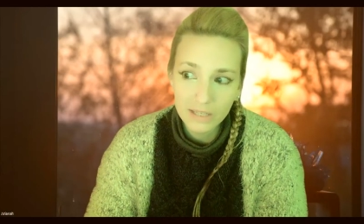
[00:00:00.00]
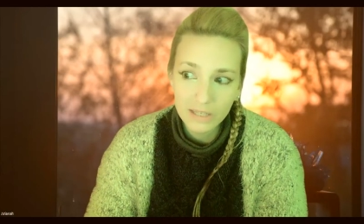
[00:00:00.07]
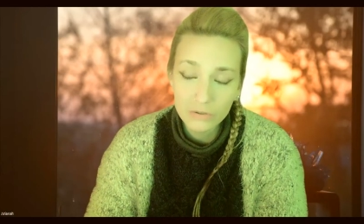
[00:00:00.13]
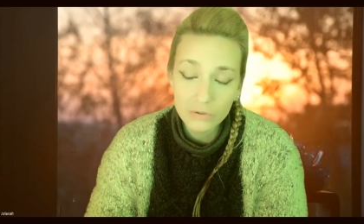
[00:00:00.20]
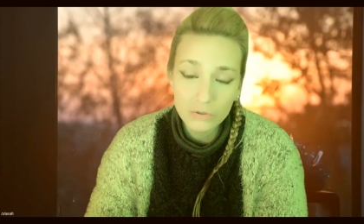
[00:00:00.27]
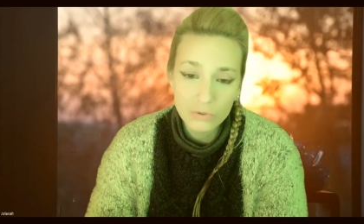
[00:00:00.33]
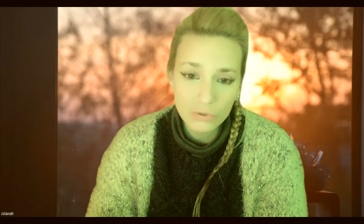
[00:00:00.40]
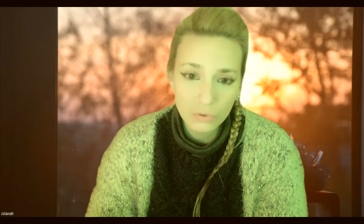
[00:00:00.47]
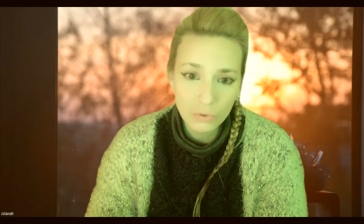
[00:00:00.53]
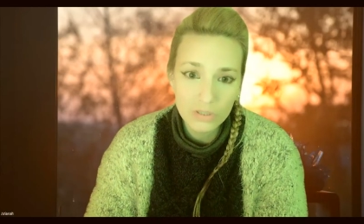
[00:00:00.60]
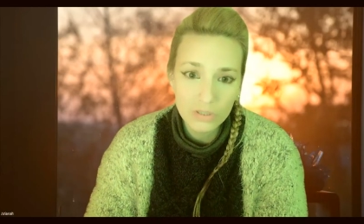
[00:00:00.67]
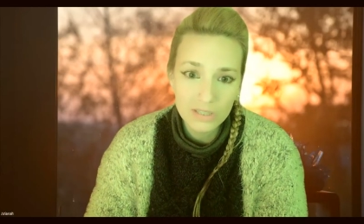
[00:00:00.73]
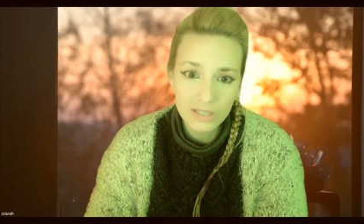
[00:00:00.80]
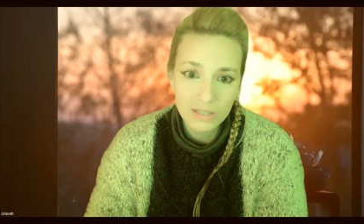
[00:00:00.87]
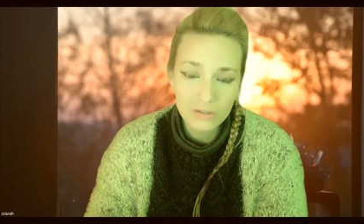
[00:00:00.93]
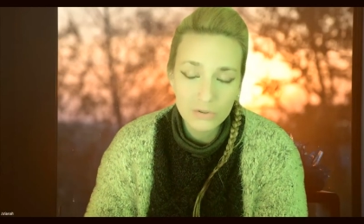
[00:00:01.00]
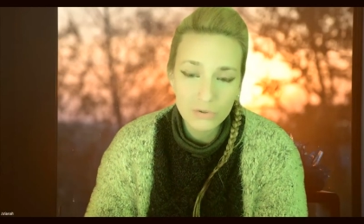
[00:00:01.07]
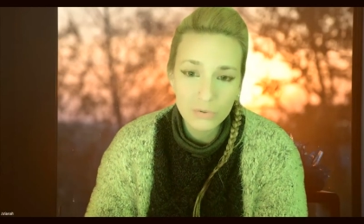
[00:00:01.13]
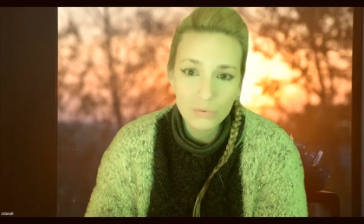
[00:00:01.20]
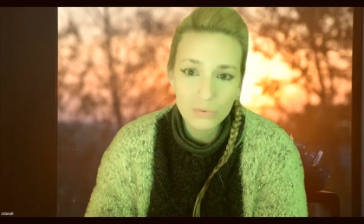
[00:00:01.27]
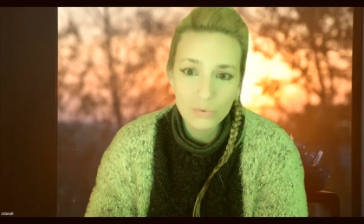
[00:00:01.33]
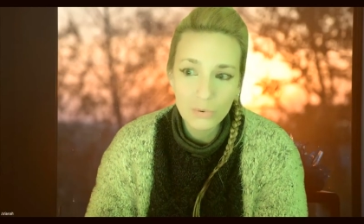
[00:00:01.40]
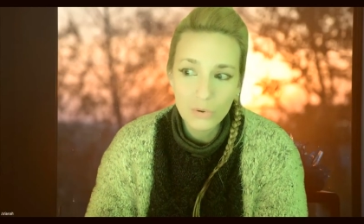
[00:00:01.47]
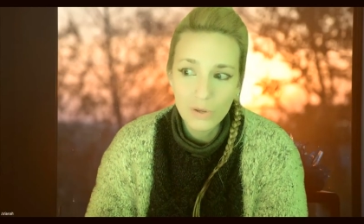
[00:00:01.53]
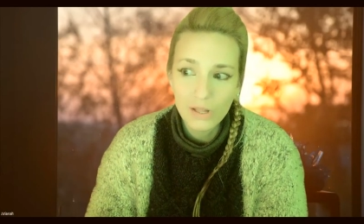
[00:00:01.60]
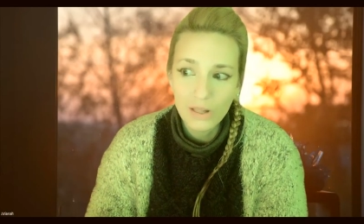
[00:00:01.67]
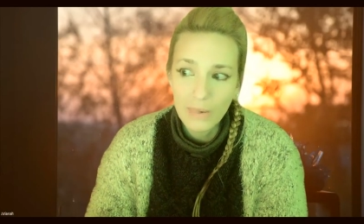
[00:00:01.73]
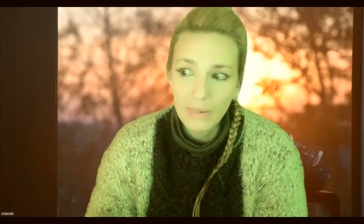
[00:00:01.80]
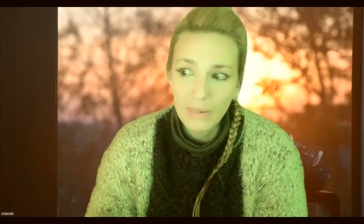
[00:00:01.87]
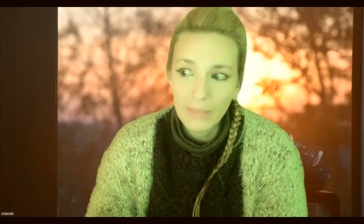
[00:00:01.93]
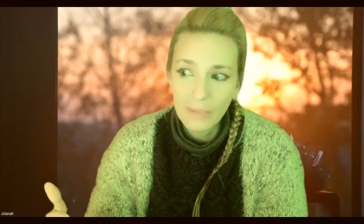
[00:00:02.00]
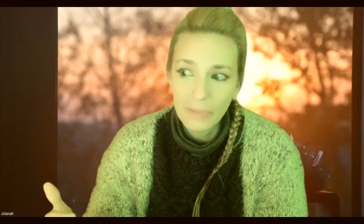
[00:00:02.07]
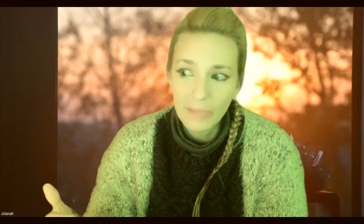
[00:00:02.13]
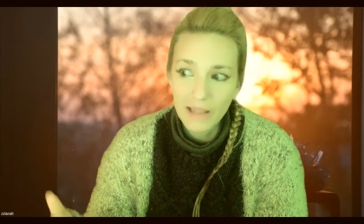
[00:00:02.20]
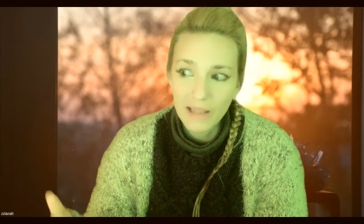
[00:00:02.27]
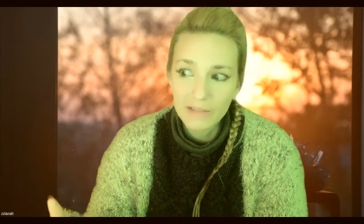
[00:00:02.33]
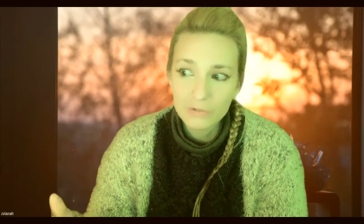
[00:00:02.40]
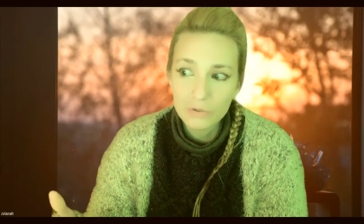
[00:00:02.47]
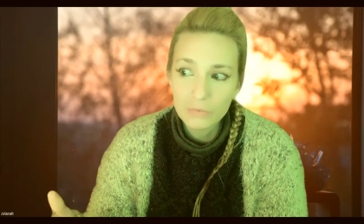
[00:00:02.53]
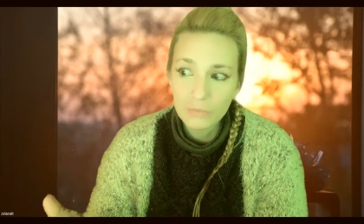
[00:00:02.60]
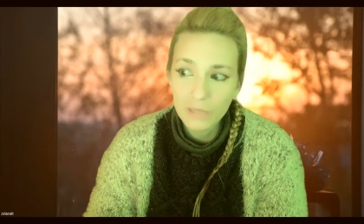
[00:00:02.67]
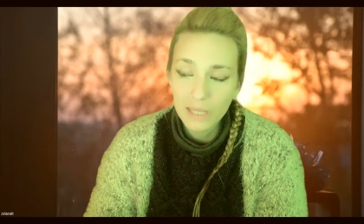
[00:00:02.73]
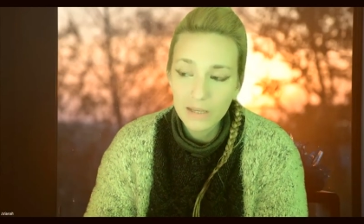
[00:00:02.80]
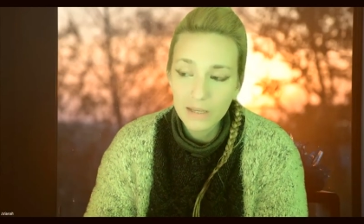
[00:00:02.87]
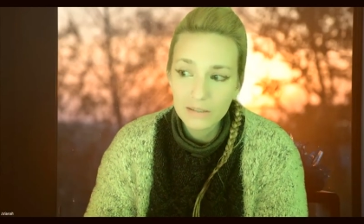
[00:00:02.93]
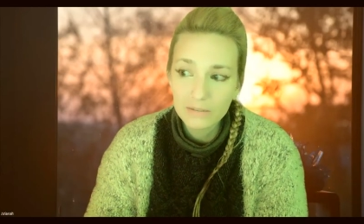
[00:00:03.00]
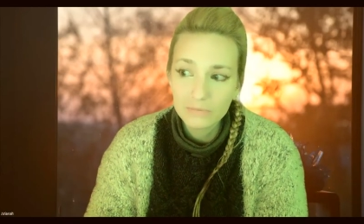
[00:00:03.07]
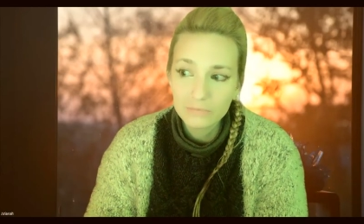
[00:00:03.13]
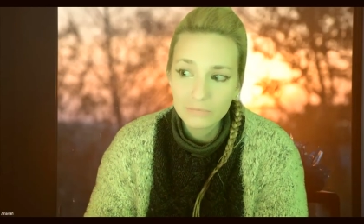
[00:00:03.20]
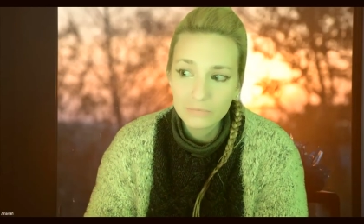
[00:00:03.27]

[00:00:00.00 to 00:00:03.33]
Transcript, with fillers: and the choice that you have to make,